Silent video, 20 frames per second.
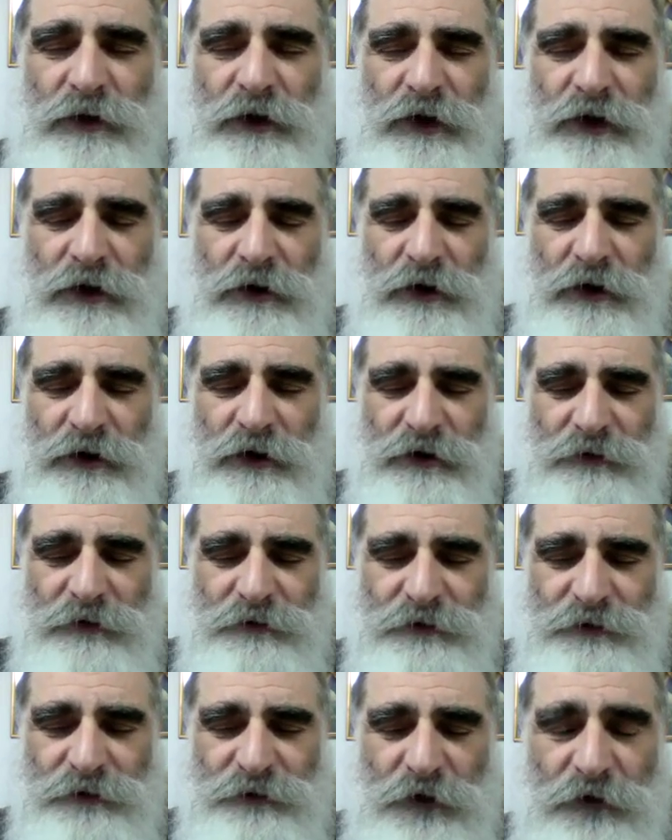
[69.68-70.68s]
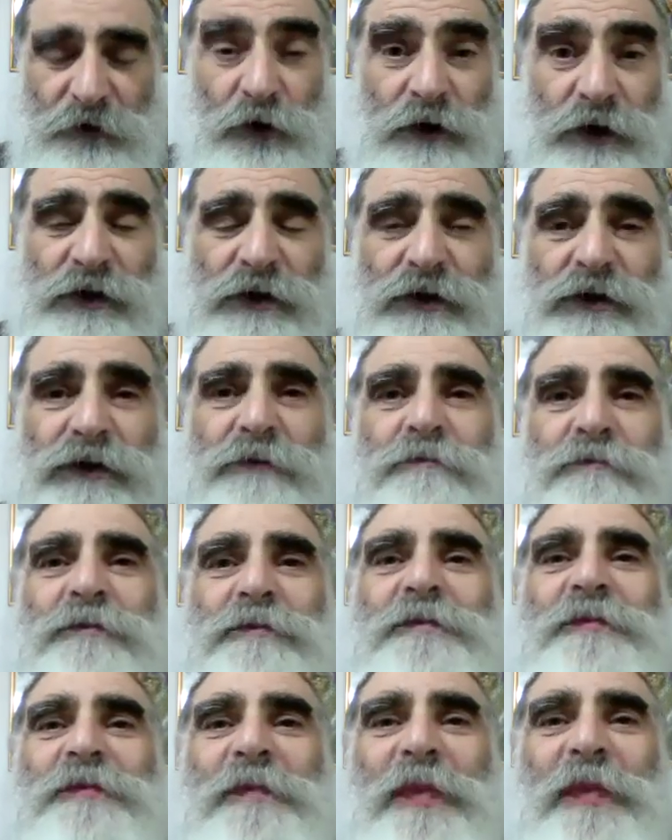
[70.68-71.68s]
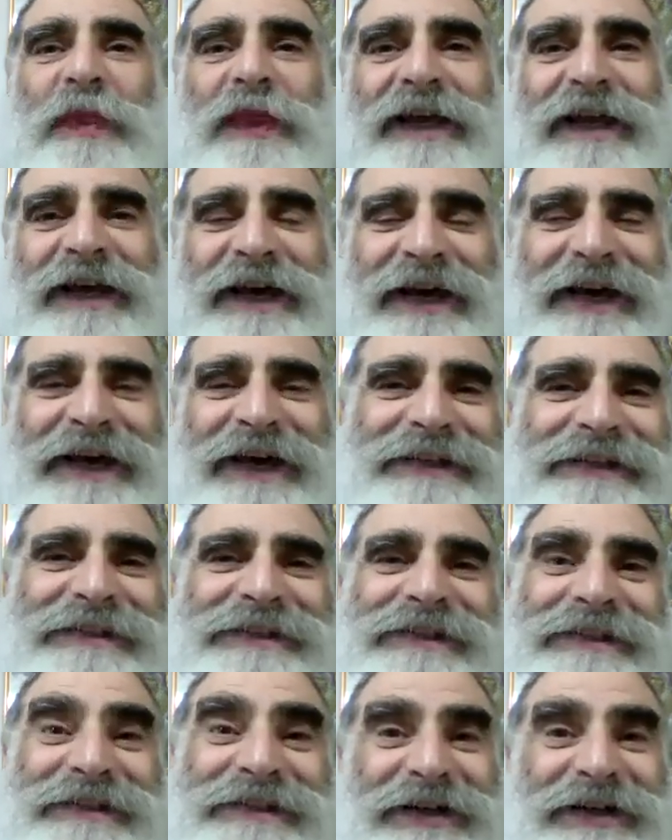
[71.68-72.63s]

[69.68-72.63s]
are they called, forces, and